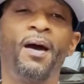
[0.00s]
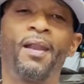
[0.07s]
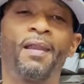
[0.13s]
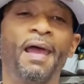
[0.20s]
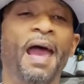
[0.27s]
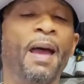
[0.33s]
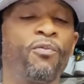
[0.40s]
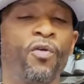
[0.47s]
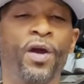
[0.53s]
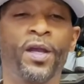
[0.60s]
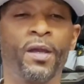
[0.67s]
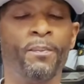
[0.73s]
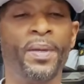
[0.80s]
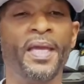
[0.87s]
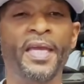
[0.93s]
A lab run
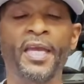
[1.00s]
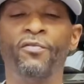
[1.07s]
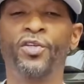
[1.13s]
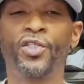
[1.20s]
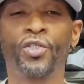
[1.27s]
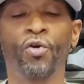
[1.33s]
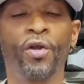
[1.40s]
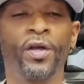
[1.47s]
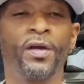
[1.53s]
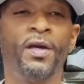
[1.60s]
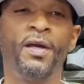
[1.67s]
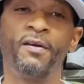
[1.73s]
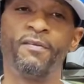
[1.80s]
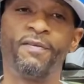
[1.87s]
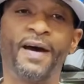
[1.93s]
can be even shorter,
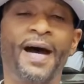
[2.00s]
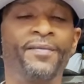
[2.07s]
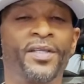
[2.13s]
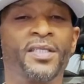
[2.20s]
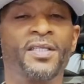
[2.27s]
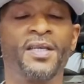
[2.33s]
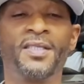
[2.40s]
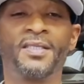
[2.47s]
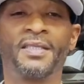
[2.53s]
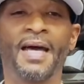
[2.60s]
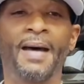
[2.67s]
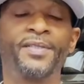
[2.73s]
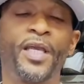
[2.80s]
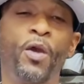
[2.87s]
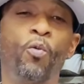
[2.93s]
5 to 10
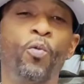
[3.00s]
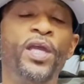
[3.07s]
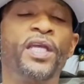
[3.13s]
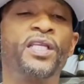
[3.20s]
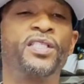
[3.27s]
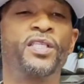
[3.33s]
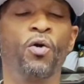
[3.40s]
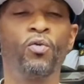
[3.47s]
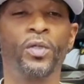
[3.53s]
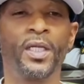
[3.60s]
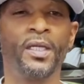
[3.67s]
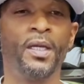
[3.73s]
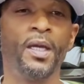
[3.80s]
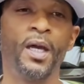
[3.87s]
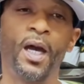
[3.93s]
stops and weekends
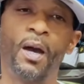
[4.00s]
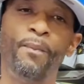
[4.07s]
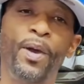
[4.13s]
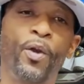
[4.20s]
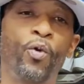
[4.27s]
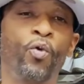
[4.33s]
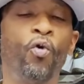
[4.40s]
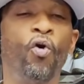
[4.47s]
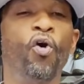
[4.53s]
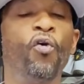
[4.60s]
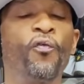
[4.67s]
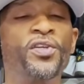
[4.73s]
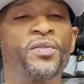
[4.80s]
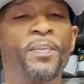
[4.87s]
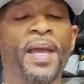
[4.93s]
only. A medical
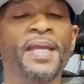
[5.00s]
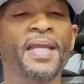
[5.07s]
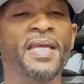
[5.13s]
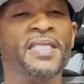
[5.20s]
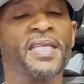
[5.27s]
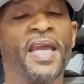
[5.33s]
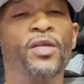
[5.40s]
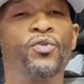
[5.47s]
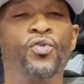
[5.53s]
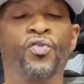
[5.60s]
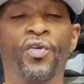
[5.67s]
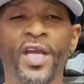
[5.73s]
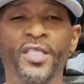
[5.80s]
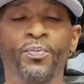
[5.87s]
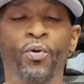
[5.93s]
office may need scheduled
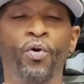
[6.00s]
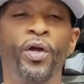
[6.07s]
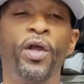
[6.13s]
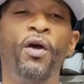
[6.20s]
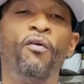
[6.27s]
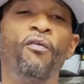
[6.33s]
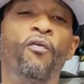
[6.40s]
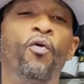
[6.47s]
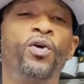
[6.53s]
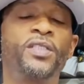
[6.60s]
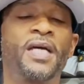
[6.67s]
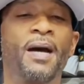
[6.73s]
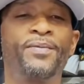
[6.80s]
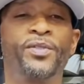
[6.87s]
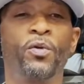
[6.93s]
transport 4
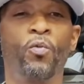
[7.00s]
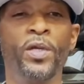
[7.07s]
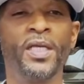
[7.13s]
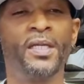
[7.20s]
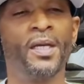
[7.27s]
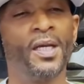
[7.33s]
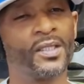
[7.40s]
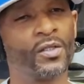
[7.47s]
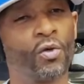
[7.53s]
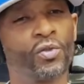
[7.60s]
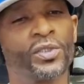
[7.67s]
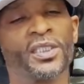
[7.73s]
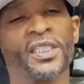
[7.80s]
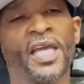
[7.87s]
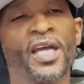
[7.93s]
times a week.
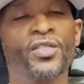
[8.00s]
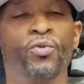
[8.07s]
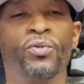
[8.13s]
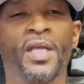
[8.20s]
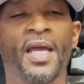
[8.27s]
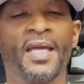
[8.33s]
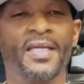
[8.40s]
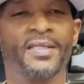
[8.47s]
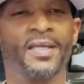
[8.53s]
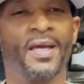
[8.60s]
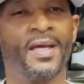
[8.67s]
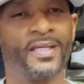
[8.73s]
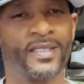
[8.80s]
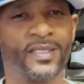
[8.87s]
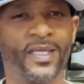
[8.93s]
Those are scheduled days.
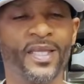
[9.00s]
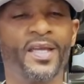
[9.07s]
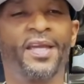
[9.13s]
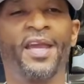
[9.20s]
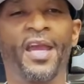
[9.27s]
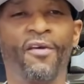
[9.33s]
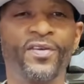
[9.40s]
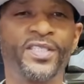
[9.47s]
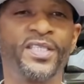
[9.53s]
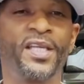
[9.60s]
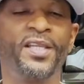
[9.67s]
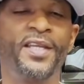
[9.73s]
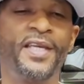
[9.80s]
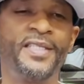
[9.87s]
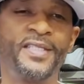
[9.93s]
Senior care
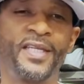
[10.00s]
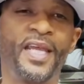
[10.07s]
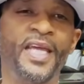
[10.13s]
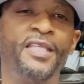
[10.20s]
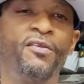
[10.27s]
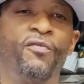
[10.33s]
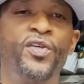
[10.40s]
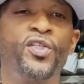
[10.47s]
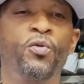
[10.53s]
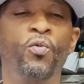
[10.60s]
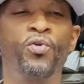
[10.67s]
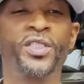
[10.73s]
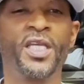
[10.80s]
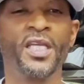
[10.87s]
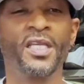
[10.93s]
facilities and
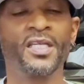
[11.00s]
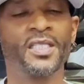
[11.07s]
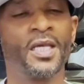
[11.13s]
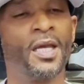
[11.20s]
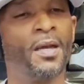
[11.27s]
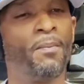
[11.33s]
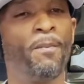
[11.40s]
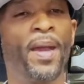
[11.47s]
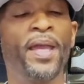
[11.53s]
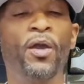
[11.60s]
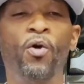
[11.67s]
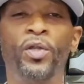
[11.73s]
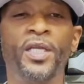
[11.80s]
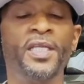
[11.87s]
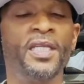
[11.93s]
individual seniors may
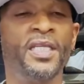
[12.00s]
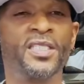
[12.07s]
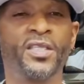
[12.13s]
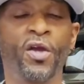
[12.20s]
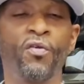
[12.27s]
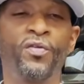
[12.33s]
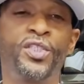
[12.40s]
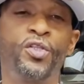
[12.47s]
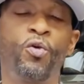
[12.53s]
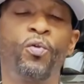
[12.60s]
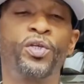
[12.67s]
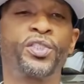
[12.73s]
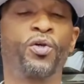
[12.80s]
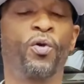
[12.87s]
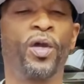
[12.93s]
only need service
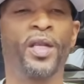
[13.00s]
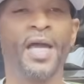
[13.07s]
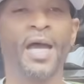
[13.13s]
during certain